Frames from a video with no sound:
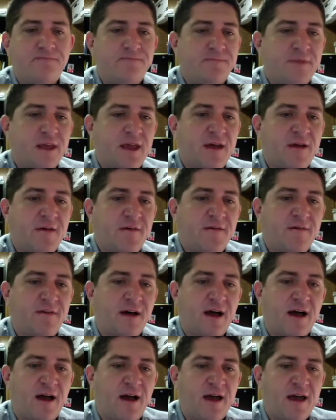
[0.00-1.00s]
if
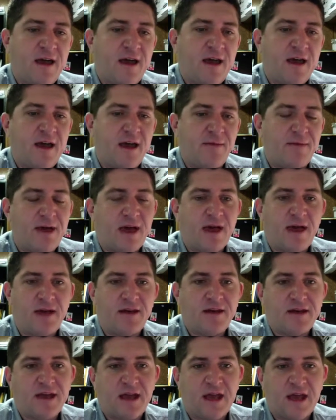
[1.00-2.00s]
I am
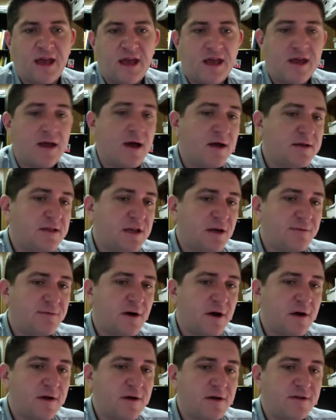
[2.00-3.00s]
at a cocktail
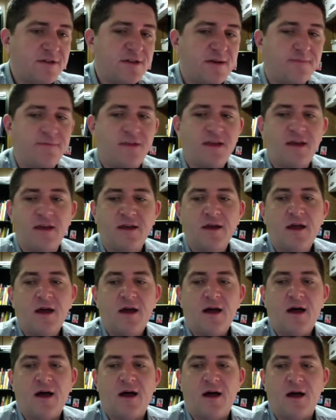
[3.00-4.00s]
party or something,
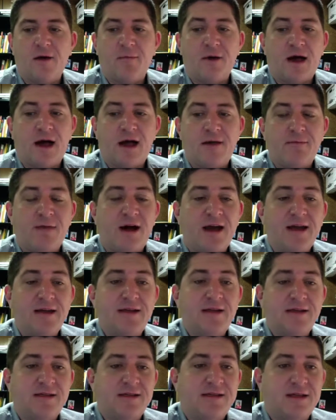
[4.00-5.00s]
I
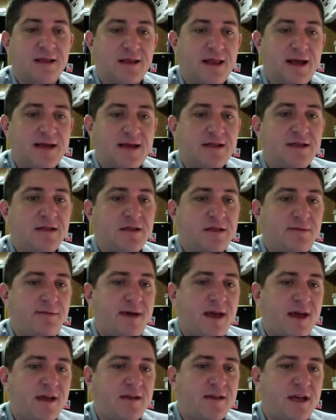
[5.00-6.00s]
might select to
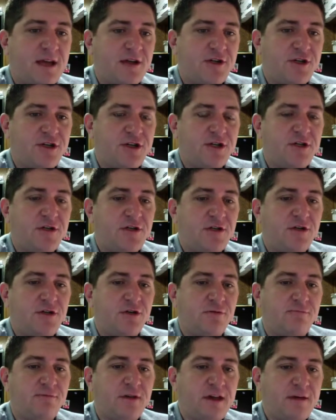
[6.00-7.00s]
pay attention
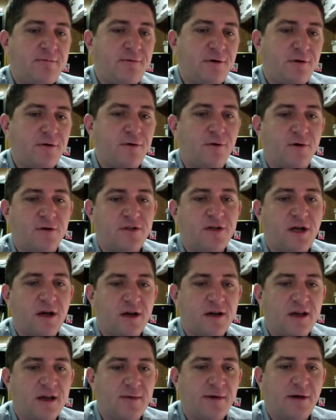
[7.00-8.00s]
to people who are
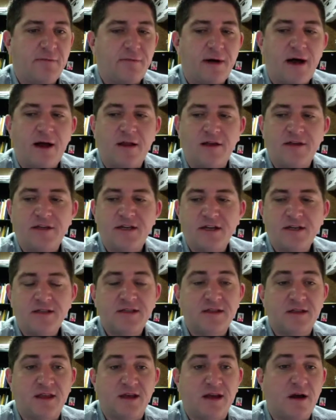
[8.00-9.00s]
talking about
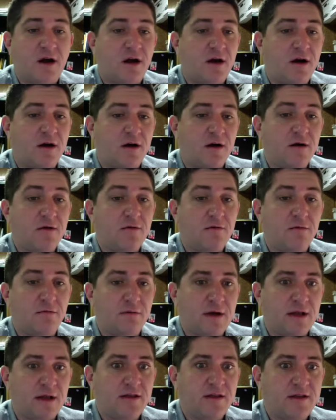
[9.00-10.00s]
politics that are
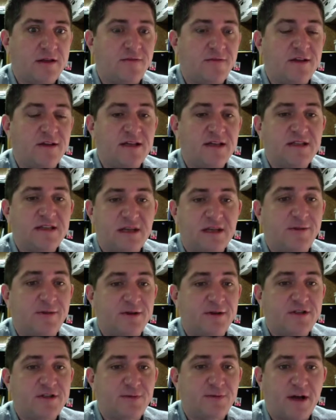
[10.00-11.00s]
relatively
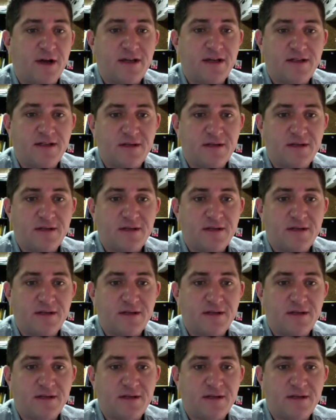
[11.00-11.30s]
similar to my